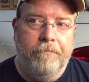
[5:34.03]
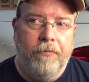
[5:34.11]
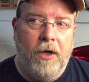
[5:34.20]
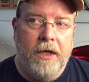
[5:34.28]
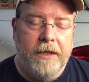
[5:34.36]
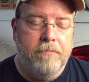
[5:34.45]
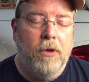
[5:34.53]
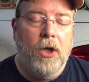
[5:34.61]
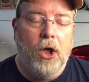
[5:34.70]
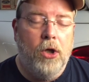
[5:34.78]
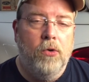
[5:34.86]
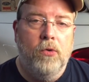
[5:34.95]
probably
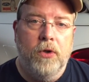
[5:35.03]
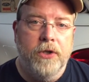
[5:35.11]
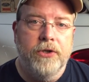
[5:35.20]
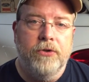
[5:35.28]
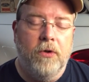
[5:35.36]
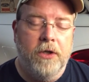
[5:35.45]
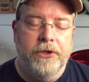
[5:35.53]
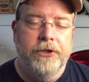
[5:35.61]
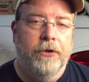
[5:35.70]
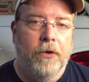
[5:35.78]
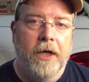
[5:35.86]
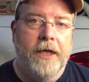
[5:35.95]
below
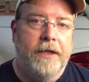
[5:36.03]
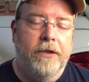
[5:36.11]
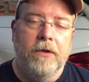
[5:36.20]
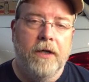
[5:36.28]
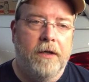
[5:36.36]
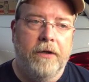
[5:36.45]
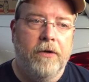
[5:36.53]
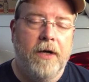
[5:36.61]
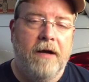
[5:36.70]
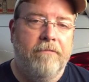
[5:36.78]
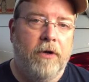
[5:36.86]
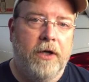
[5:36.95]
construction grade. They're
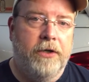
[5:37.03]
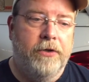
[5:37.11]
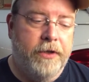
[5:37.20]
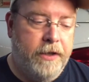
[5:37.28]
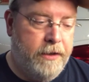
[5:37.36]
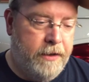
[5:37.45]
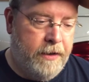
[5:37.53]
not very good